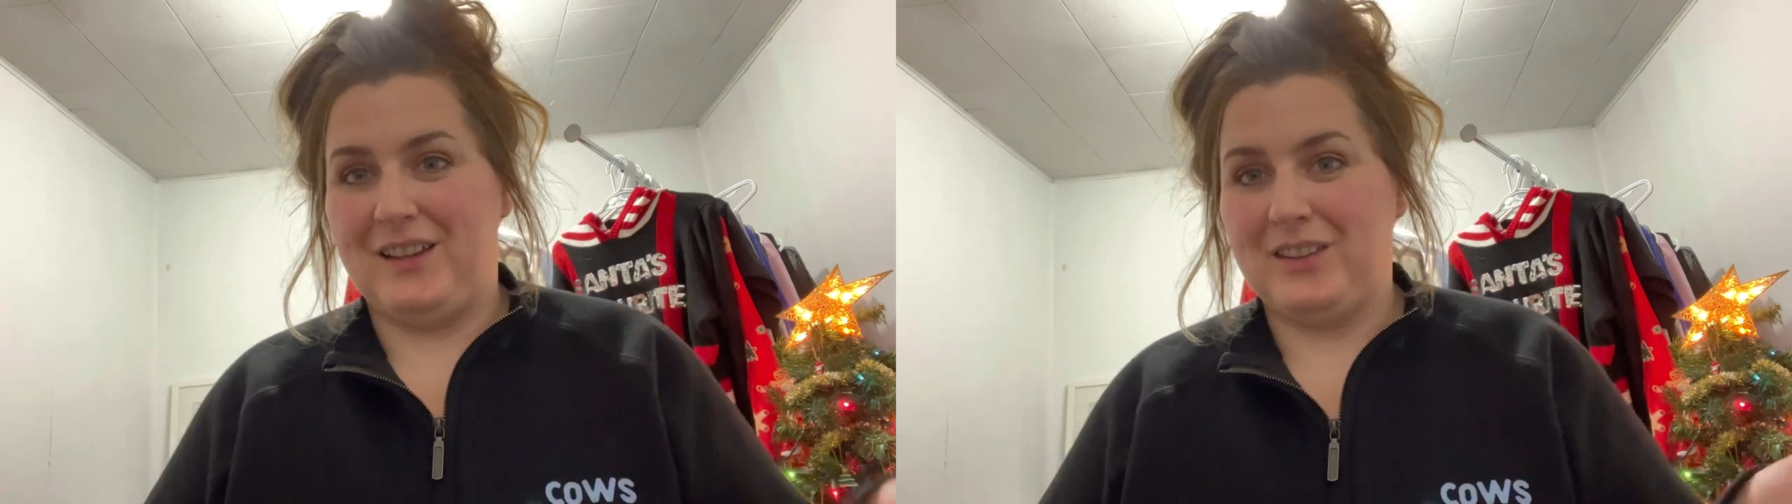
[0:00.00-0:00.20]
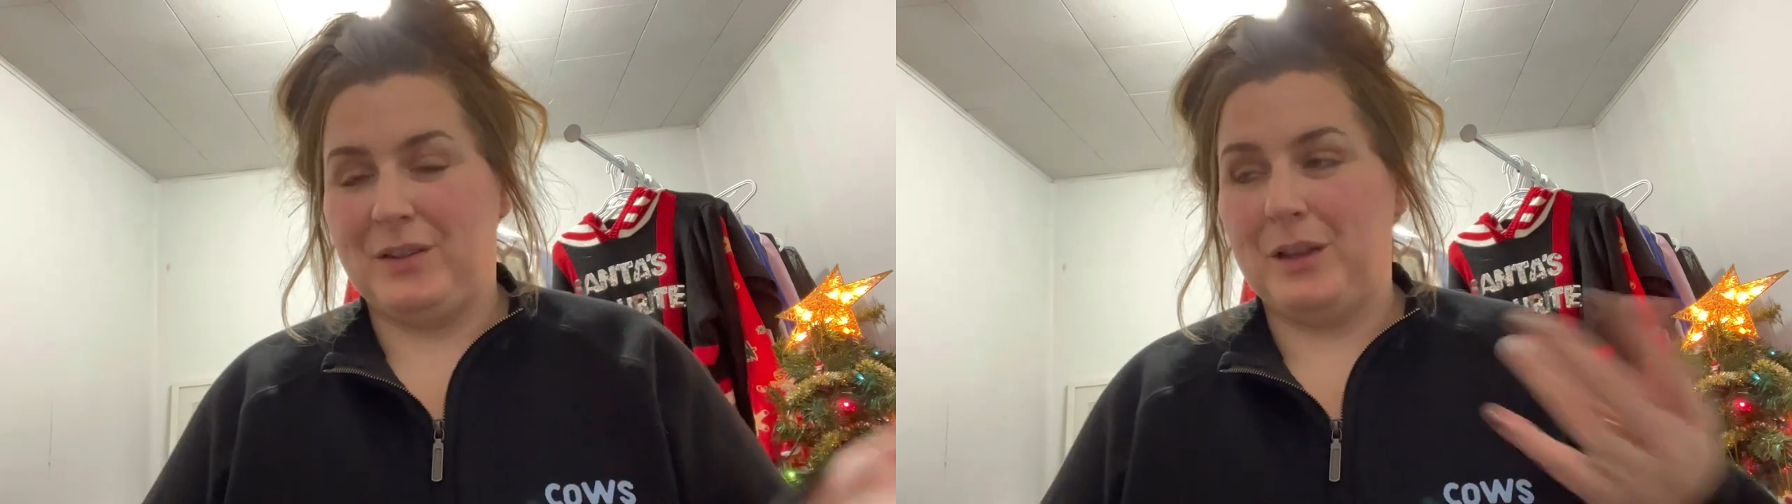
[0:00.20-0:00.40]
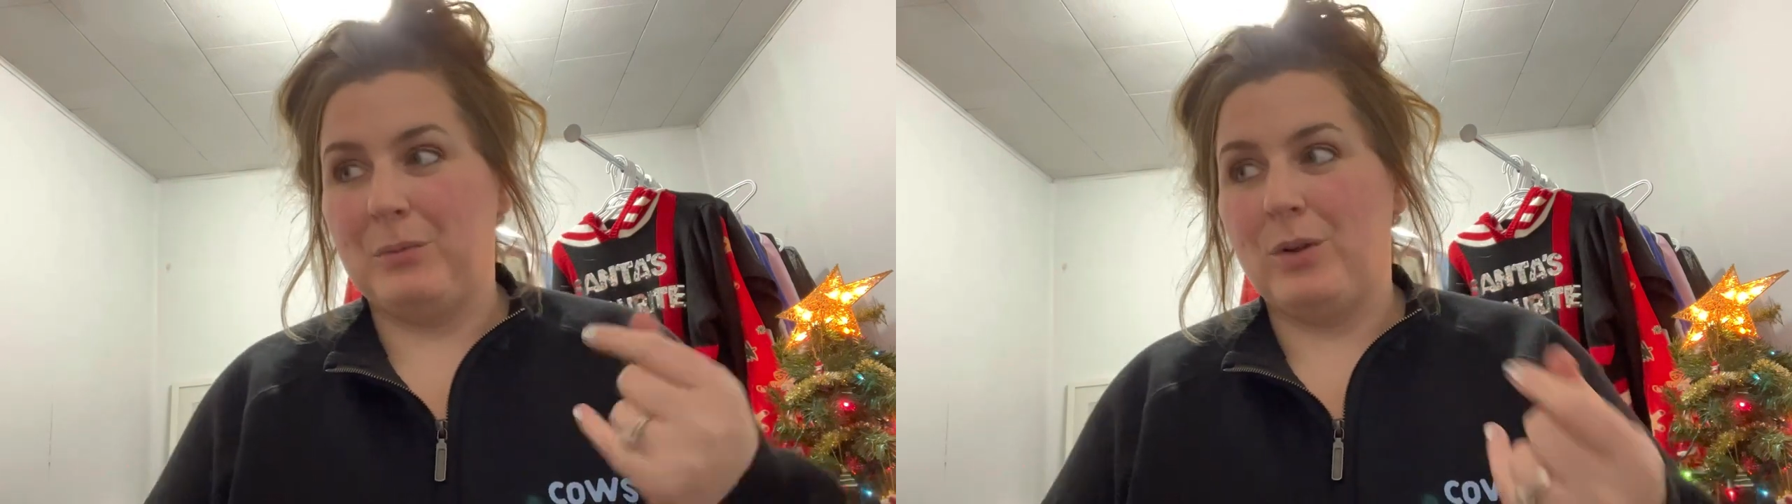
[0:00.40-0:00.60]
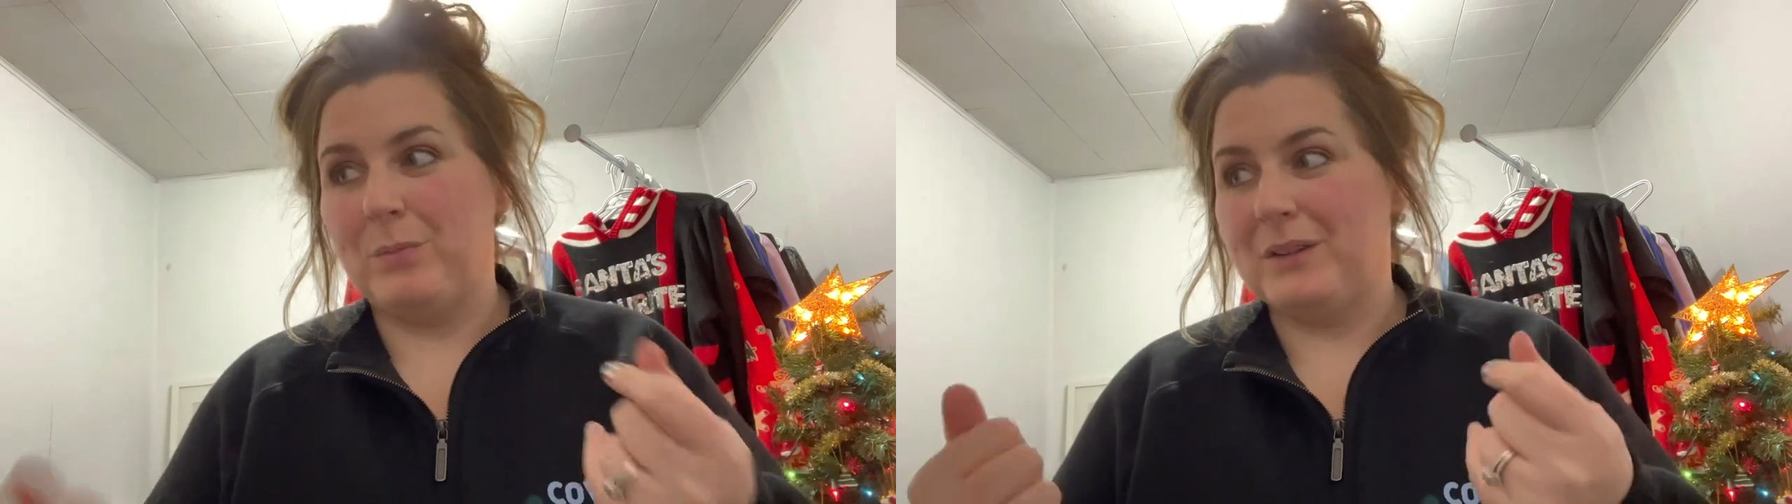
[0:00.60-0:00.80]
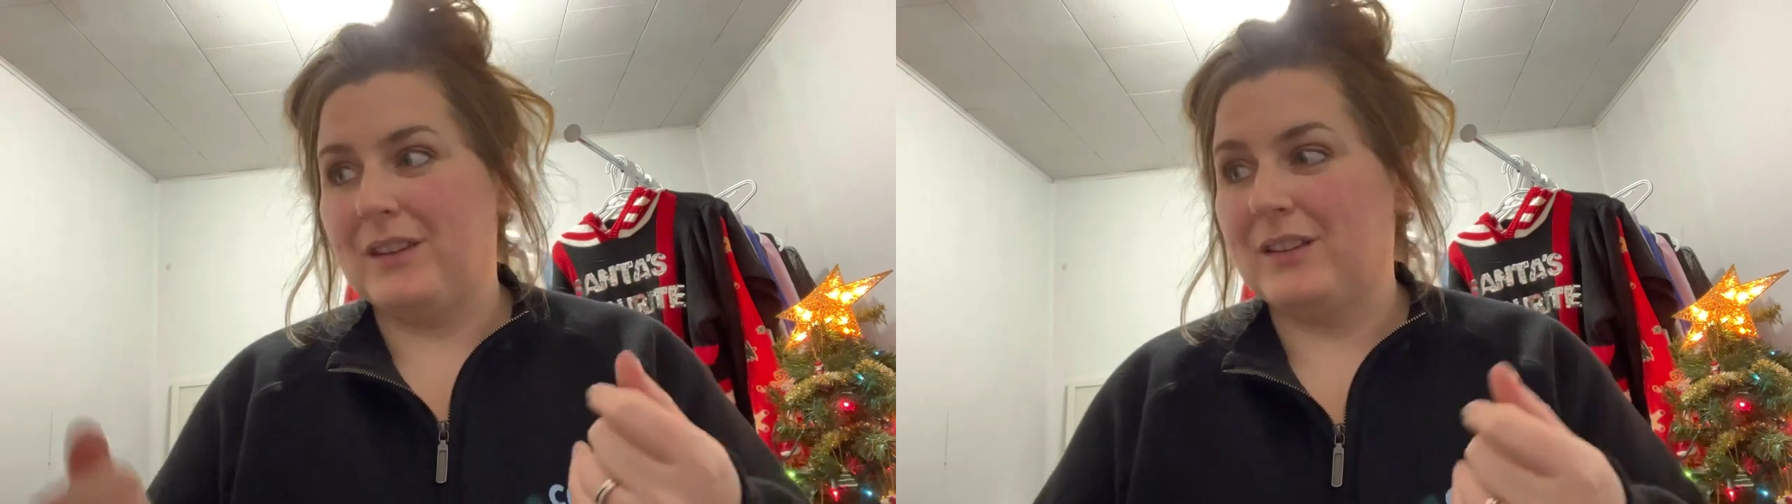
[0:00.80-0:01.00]
So like, we'll
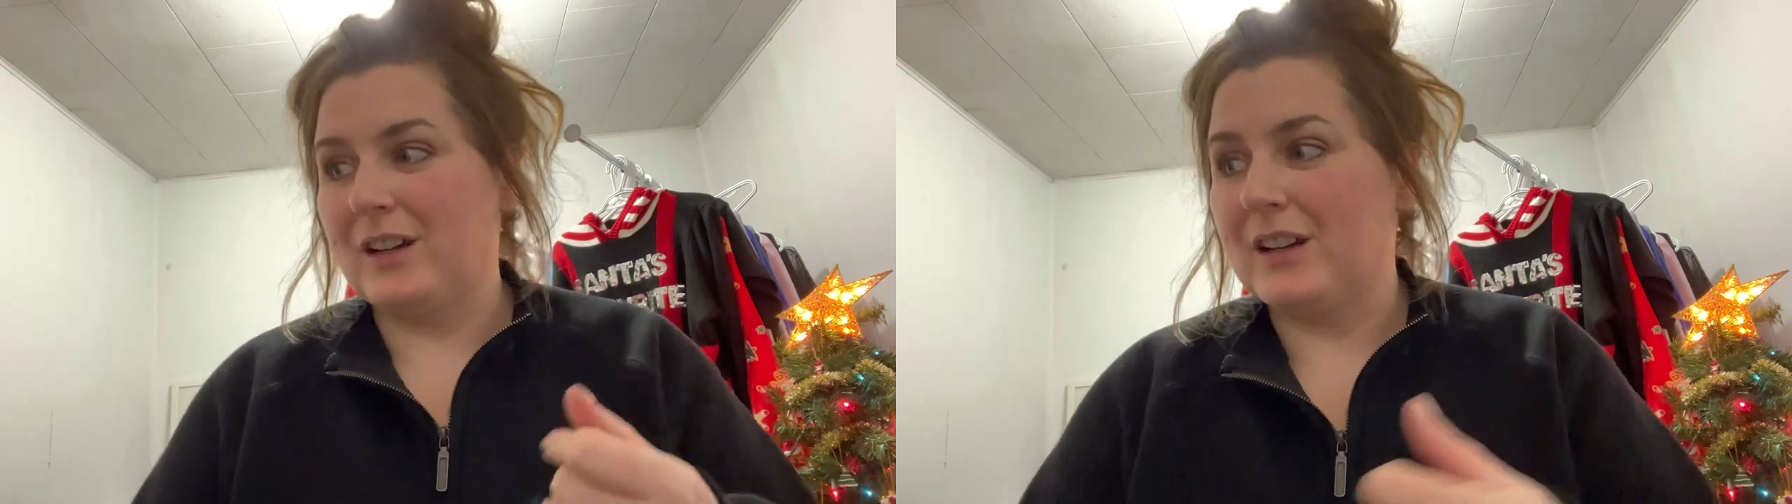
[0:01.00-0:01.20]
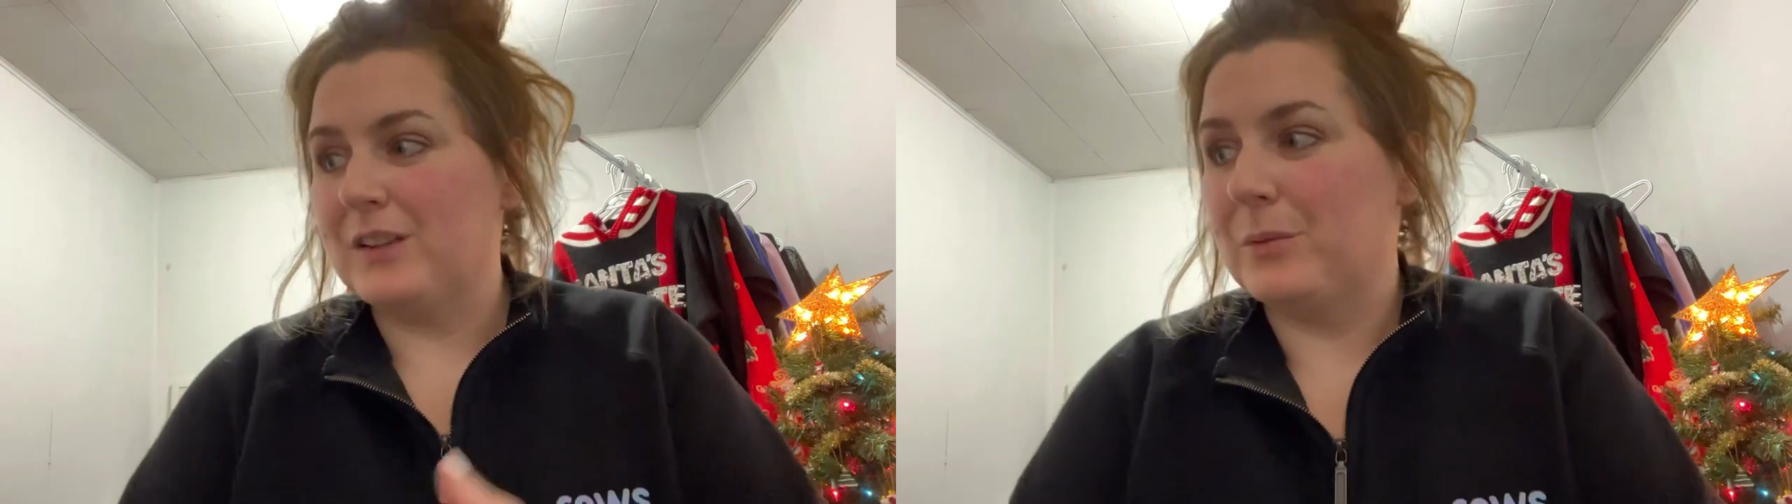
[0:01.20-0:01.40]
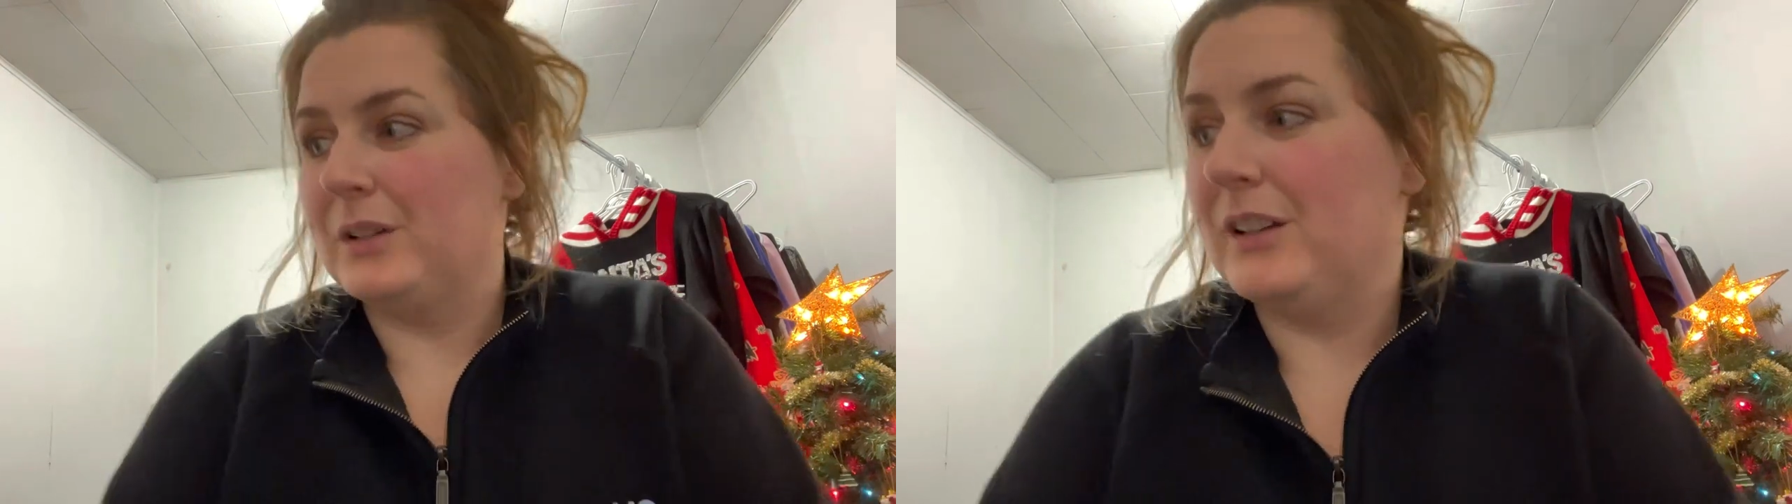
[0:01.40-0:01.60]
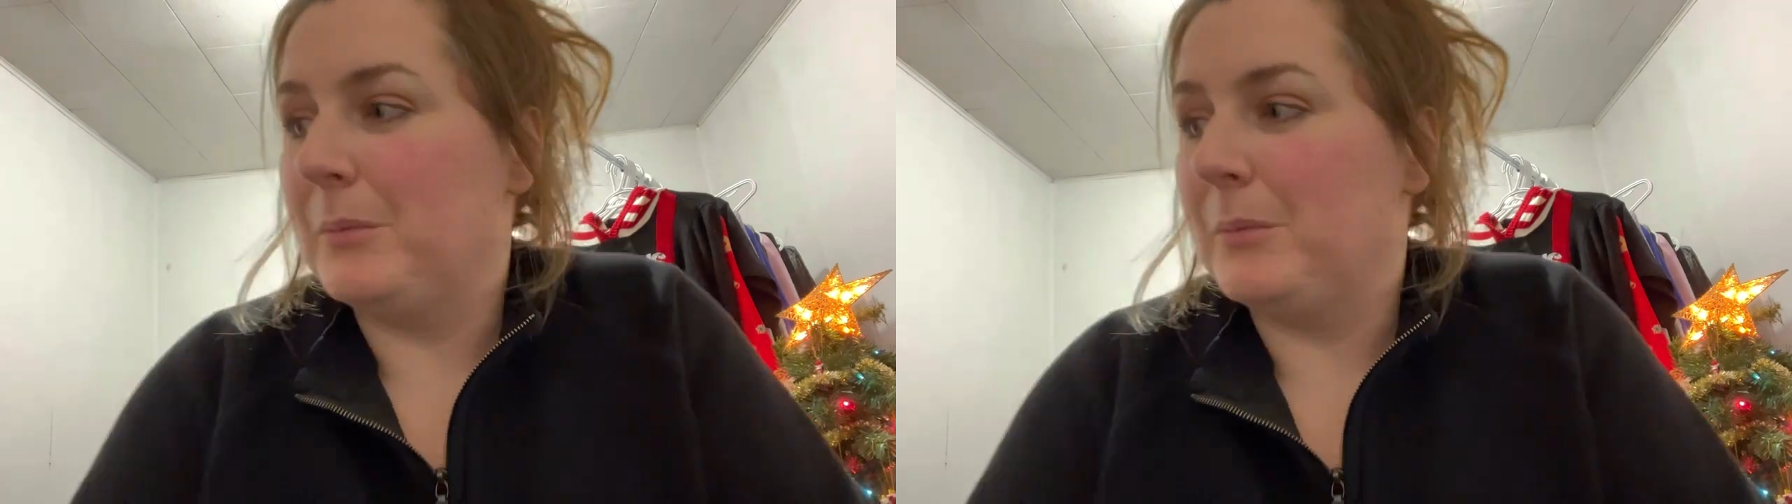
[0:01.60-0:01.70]
open the stockings one at a time.